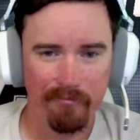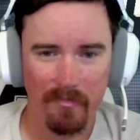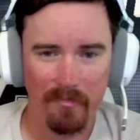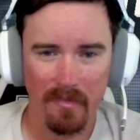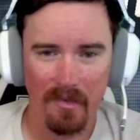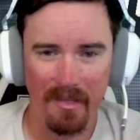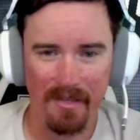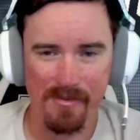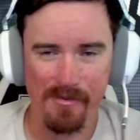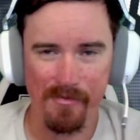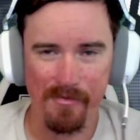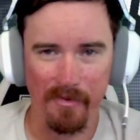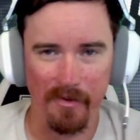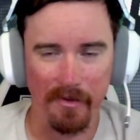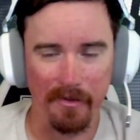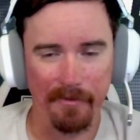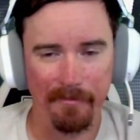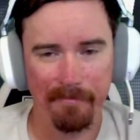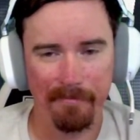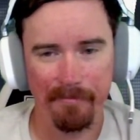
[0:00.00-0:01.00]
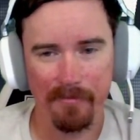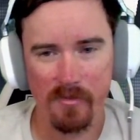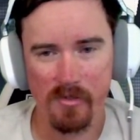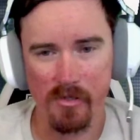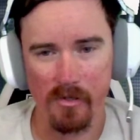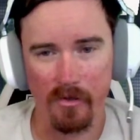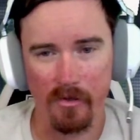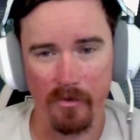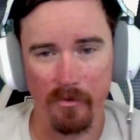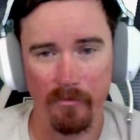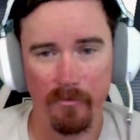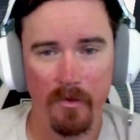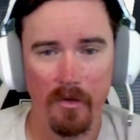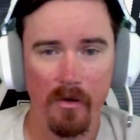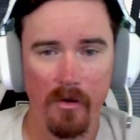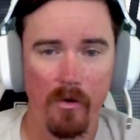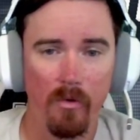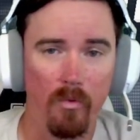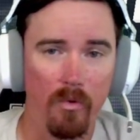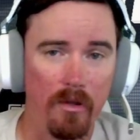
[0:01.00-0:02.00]
That's fine. So,
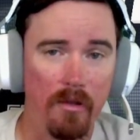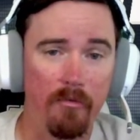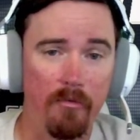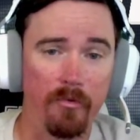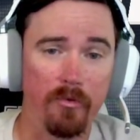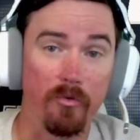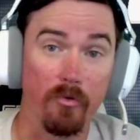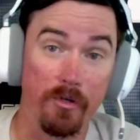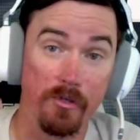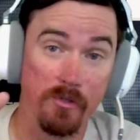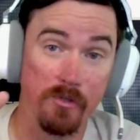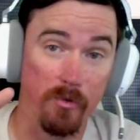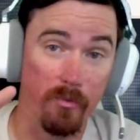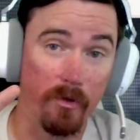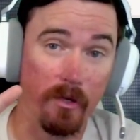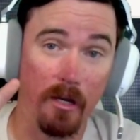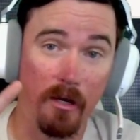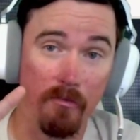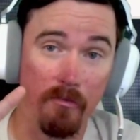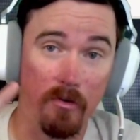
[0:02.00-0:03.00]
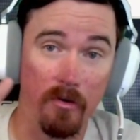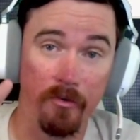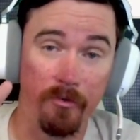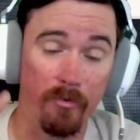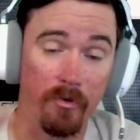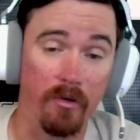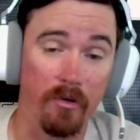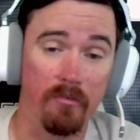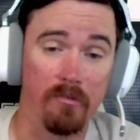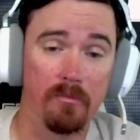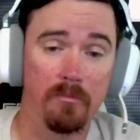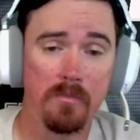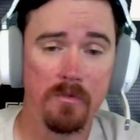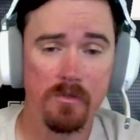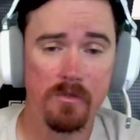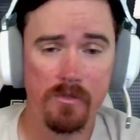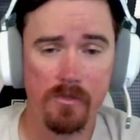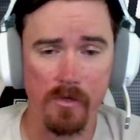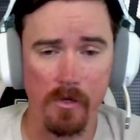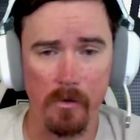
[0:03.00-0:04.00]
we're level 3, so we can have all 3 of them,
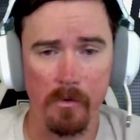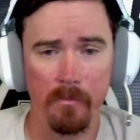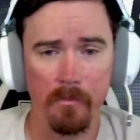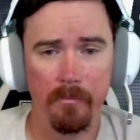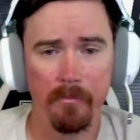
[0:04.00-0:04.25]
so...